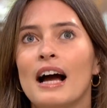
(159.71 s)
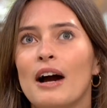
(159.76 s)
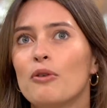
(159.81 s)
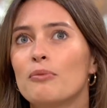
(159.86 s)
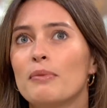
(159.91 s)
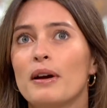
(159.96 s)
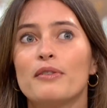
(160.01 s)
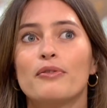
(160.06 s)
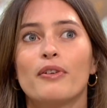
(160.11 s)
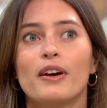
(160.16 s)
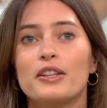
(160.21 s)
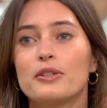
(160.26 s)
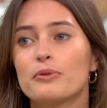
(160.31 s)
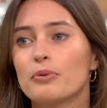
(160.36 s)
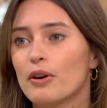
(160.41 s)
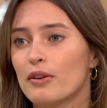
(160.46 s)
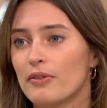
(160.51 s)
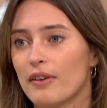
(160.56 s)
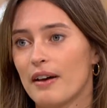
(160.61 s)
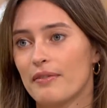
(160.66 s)
All my
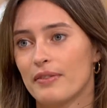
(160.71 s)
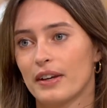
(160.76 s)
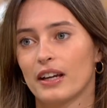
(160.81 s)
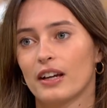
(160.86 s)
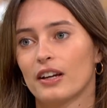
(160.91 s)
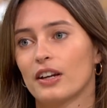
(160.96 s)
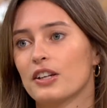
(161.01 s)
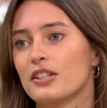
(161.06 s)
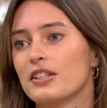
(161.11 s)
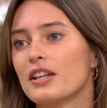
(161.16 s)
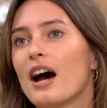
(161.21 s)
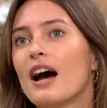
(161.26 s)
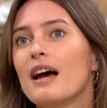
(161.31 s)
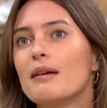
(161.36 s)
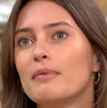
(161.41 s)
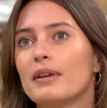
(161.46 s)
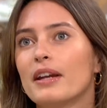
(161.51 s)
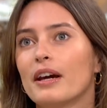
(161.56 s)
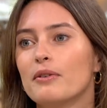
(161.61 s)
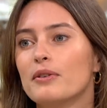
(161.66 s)
friends were off having a good
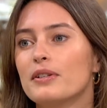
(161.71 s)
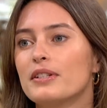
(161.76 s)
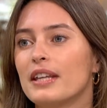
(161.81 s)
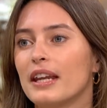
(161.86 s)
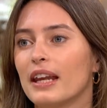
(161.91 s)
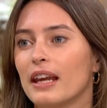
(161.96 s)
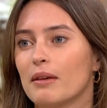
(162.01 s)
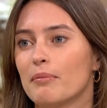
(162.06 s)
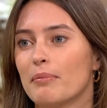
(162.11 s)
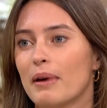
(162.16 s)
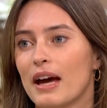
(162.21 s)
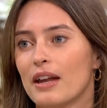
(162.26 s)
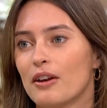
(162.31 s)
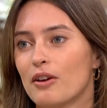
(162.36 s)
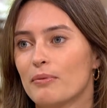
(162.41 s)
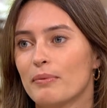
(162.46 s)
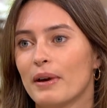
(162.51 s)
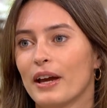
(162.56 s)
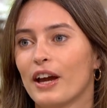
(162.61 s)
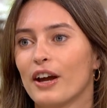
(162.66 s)
time, and I was sitting in bed
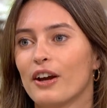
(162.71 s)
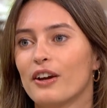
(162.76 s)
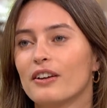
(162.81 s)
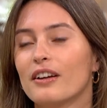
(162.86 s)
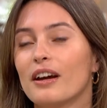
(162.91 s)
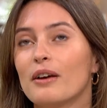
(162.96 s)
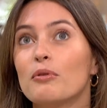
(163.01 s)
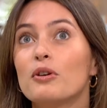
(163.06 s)
on my own.